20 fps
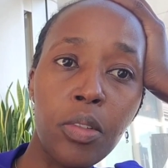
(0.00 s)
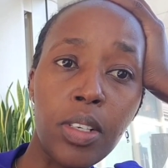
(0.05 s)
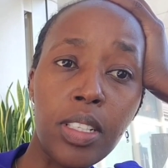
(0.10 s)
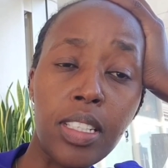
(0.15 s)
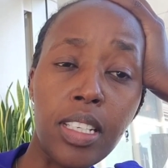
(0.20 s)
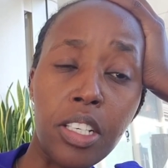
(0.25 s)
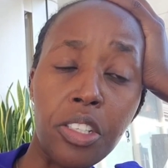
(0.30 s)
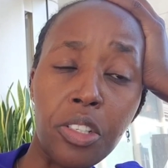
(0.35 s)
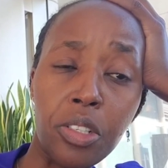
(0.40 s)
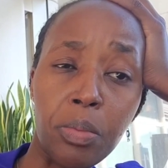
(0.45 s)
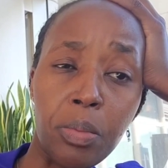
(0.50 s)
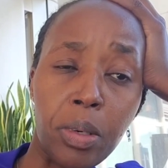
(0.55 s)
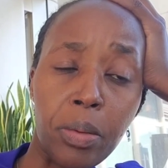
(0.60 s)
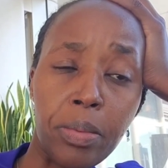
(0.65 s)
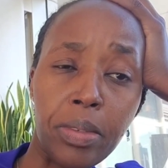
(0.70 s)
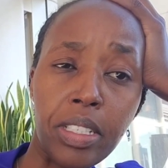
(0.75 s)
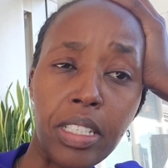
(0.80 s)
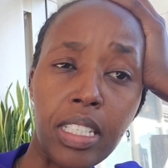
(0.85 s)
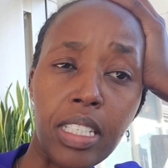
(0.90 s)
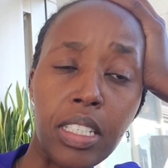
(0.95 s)
for essential
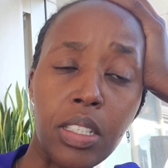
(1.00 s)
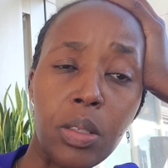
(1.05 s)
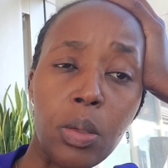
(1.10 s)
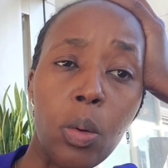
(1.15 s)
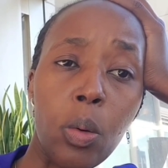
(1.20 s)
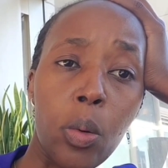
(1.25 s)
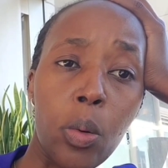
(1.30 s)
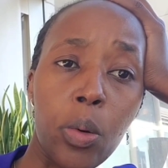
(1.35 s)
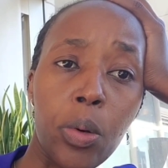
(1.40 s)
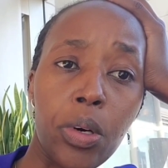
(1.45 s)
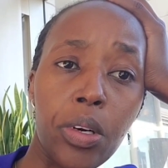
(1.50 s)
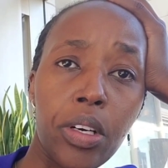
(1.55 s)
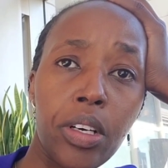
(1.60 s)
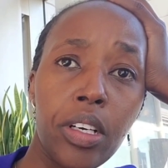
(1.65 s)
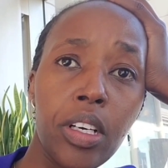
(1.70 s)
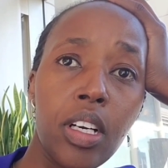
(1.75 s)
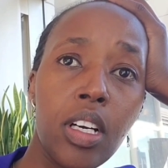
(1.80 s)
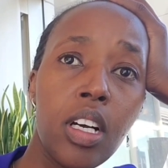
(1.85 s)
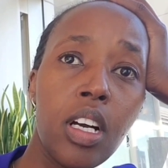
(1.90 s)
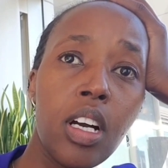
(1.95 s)
purposes or